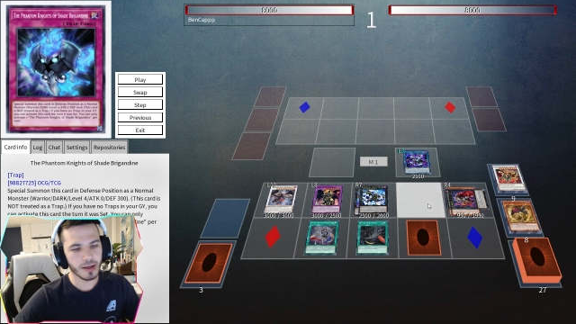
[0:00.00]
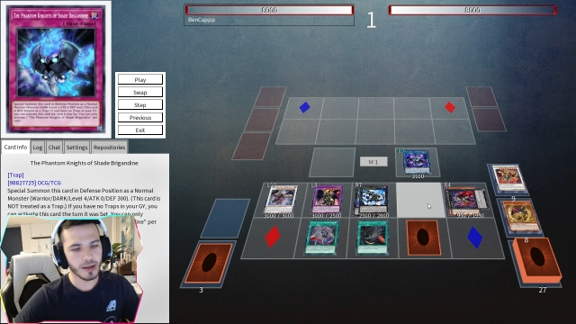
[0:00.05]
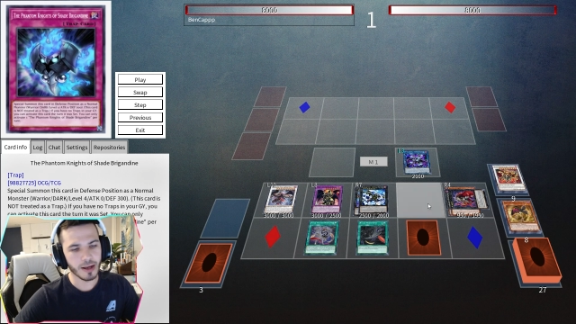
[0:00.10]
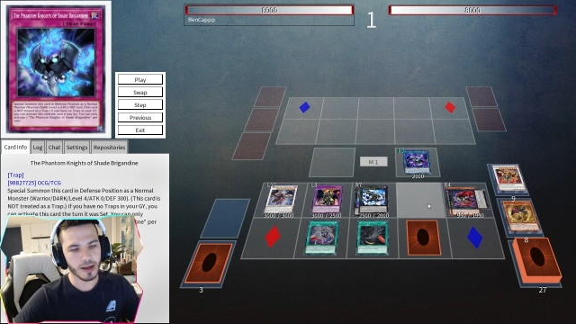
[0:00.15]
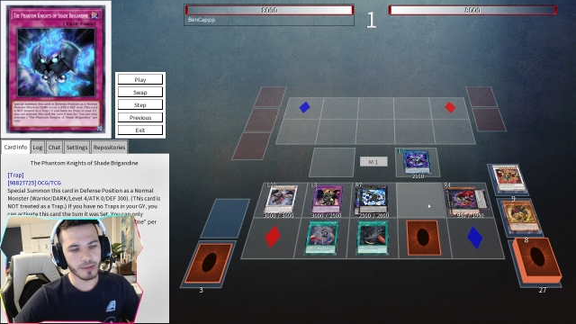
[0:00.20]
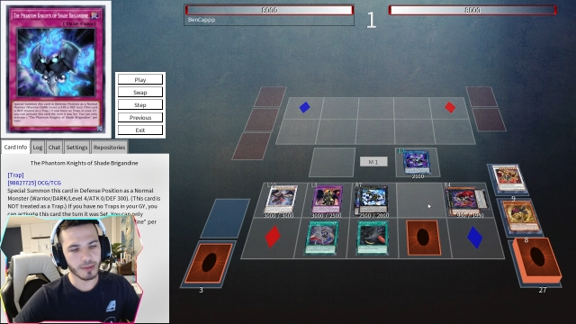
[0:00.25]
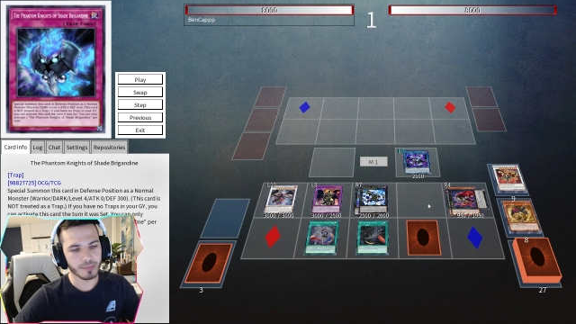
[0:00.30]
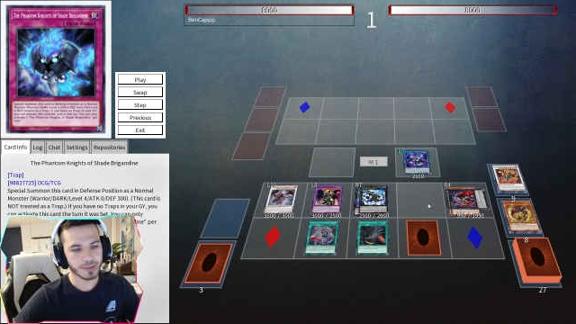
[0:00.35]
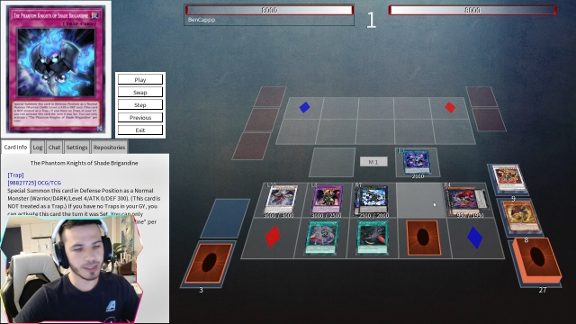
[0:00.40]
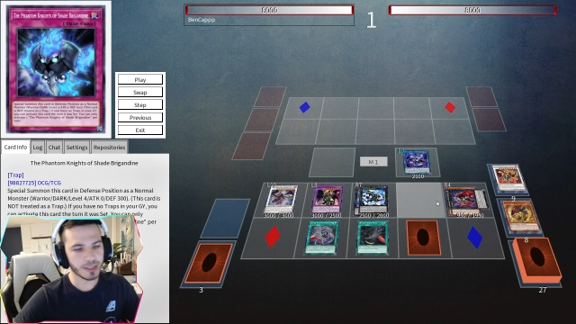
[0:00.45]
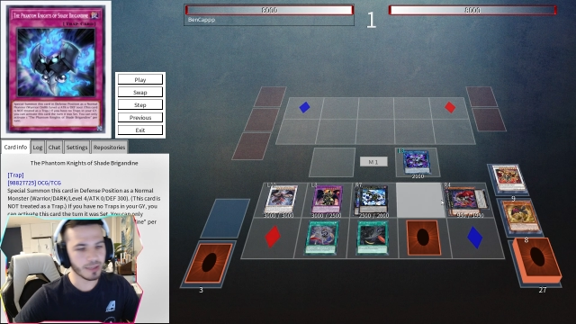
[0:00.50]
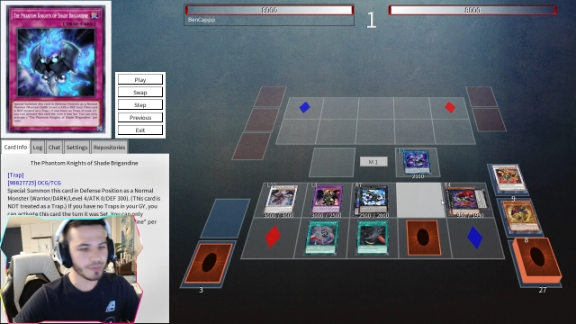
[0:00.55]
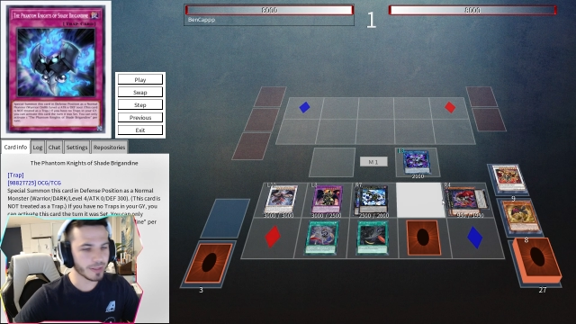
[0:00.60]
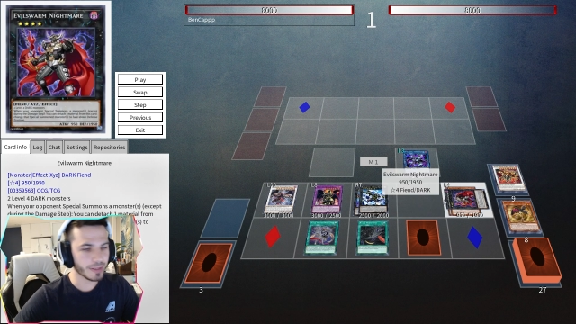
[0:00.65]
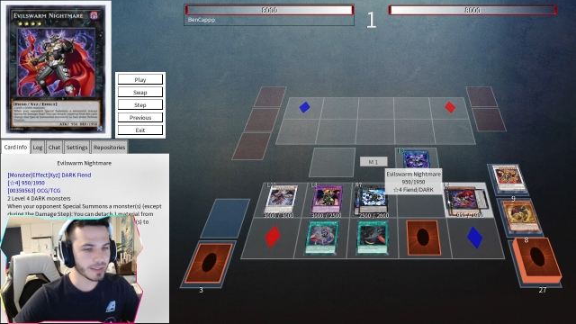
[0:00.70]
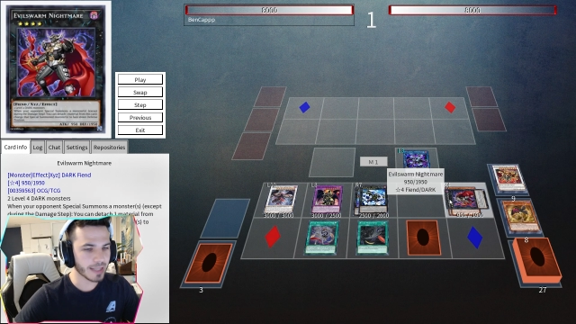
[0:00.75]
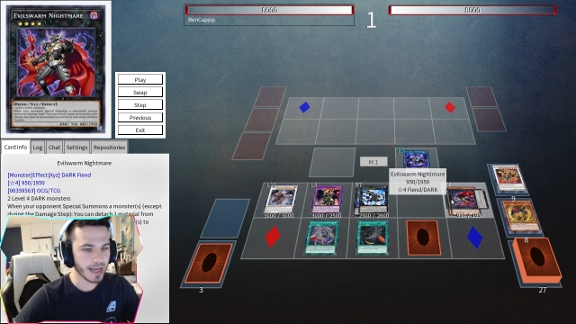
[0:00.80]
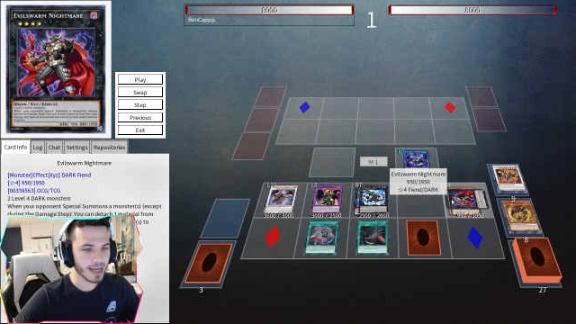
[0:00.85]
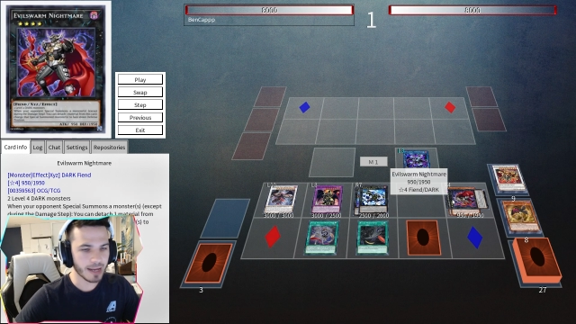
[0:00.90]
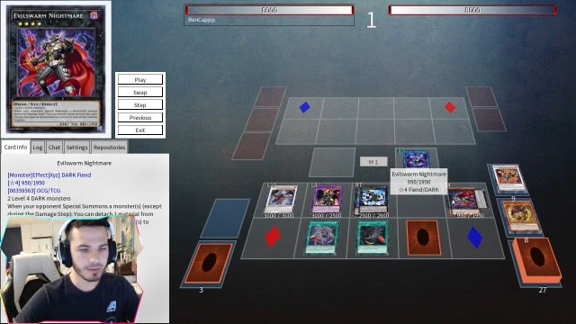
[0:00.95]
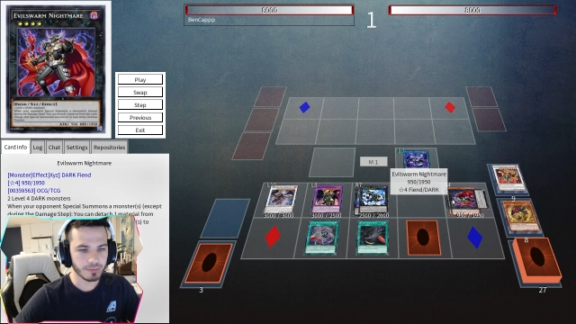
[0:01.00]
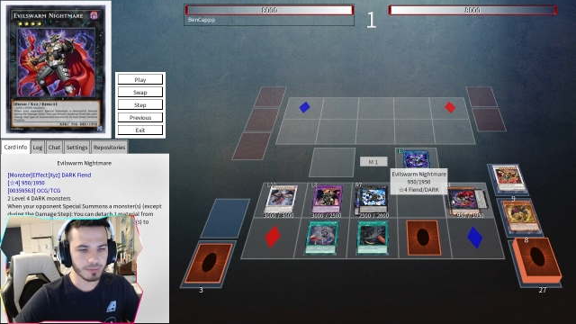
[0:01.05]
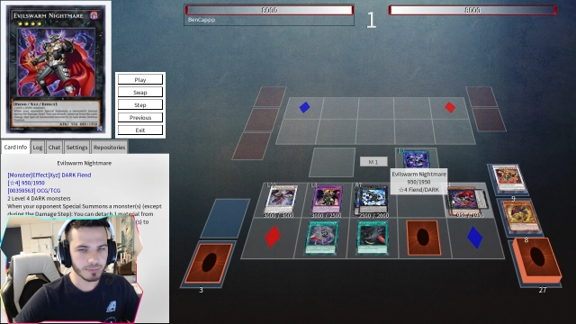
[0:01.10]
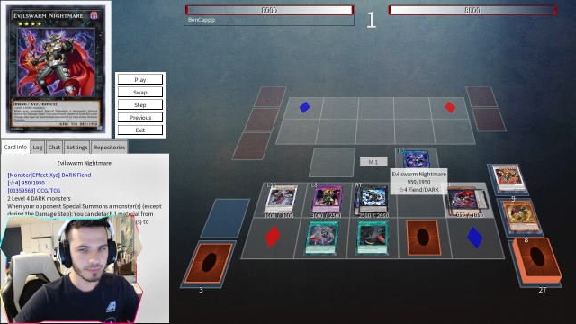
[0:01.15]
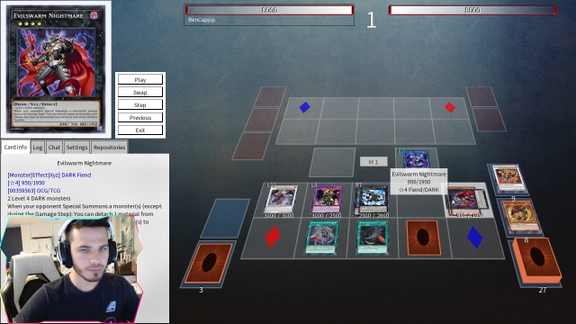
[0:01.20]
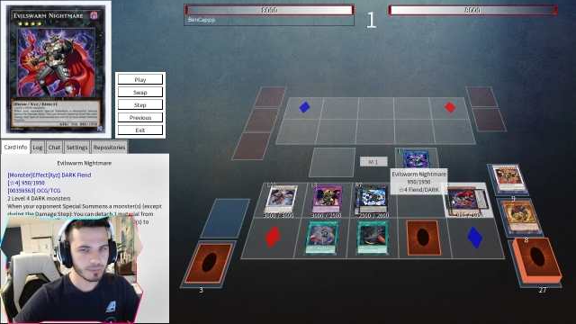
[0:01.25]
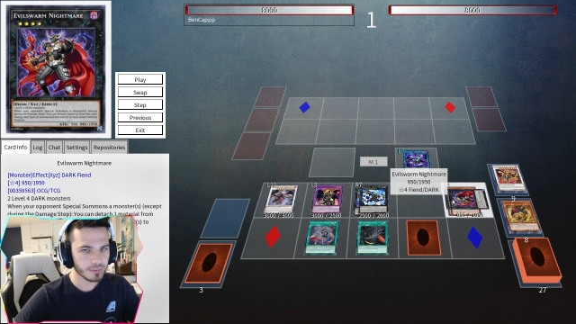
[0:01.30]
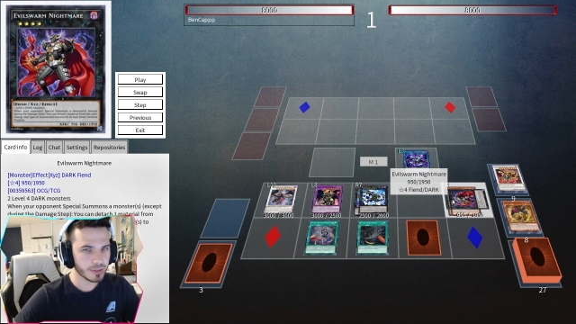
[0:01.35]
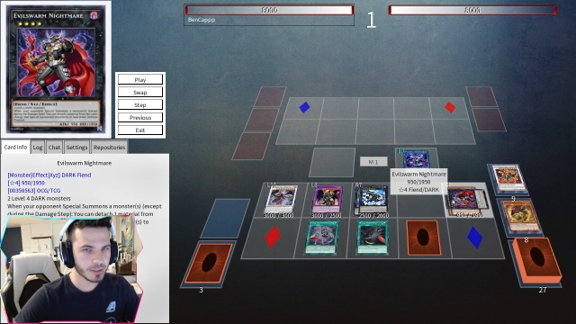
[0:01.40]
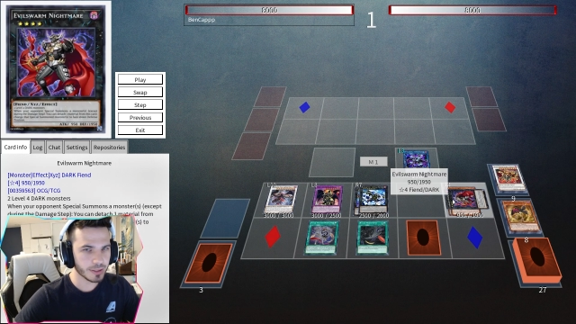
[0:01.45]
Stuff like that.
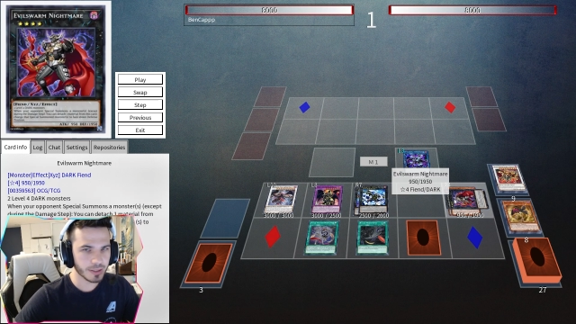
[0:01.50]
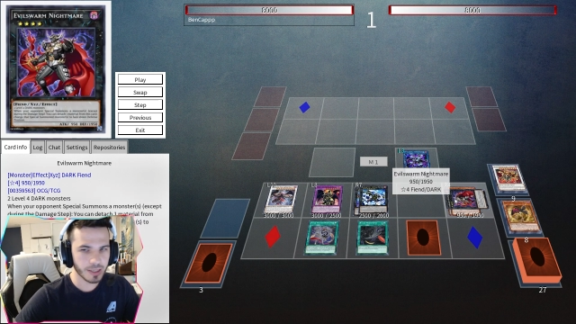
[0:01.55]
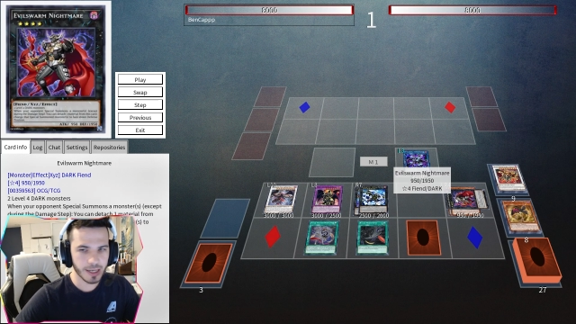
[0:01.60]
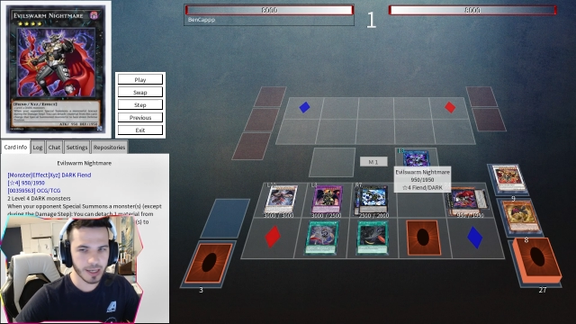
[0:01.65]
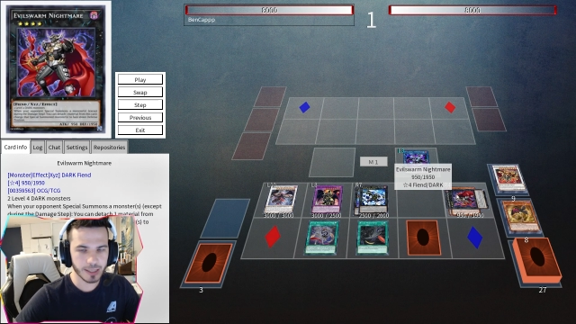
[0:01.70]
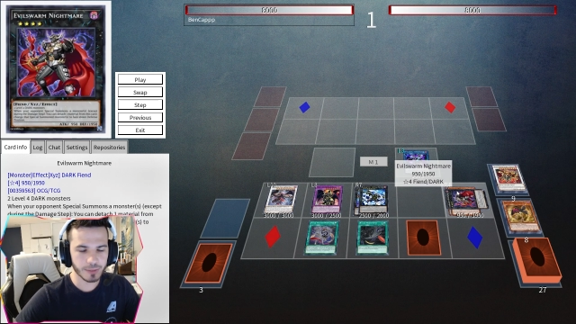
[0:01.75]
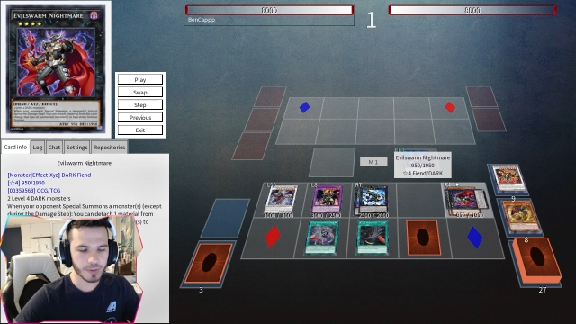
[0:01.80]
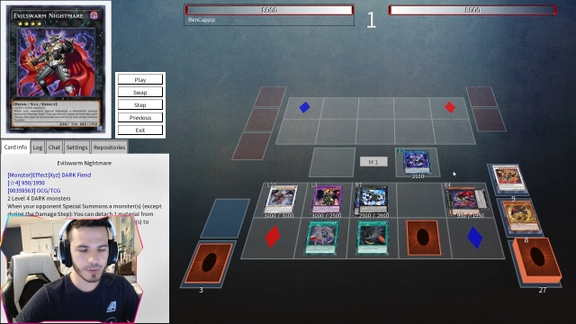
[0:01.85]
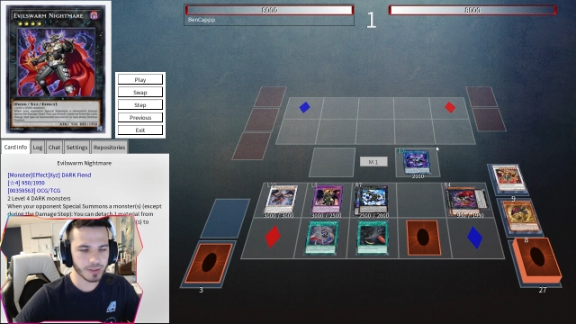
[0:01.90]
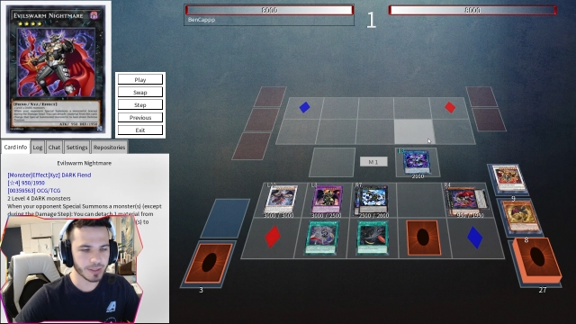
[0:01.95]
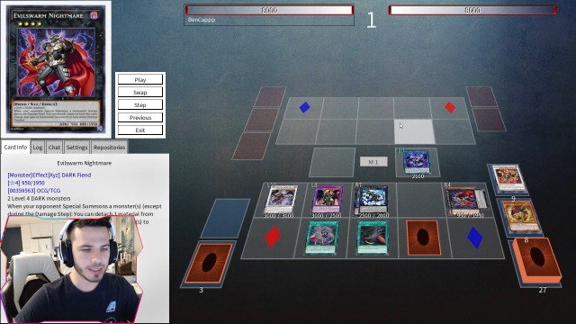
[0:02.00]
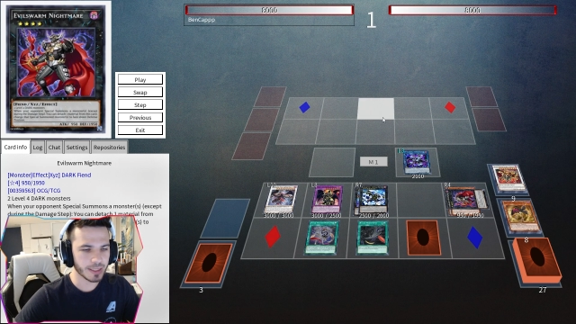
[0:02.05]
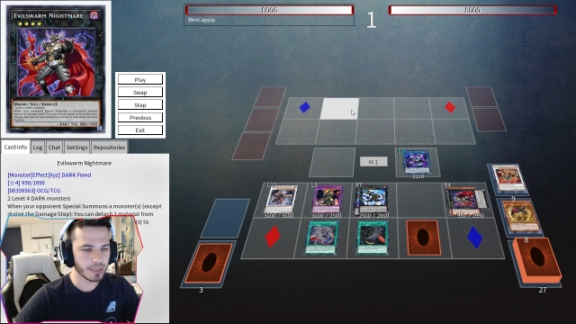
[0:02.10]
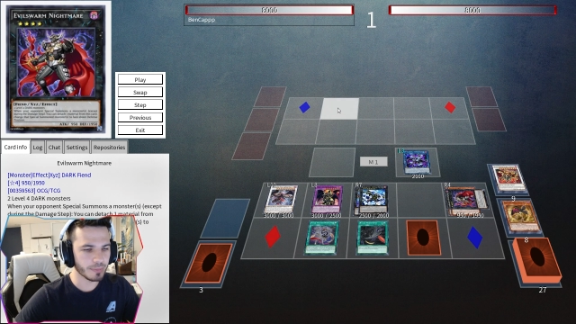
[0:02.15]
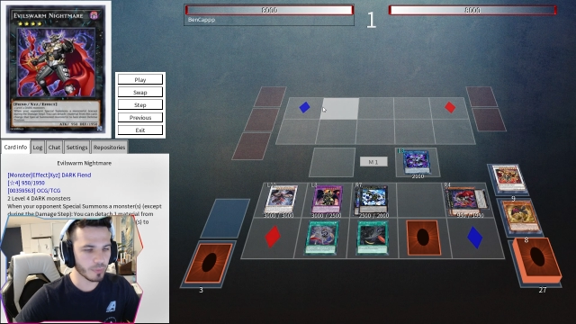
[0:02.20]
Just an XYZ.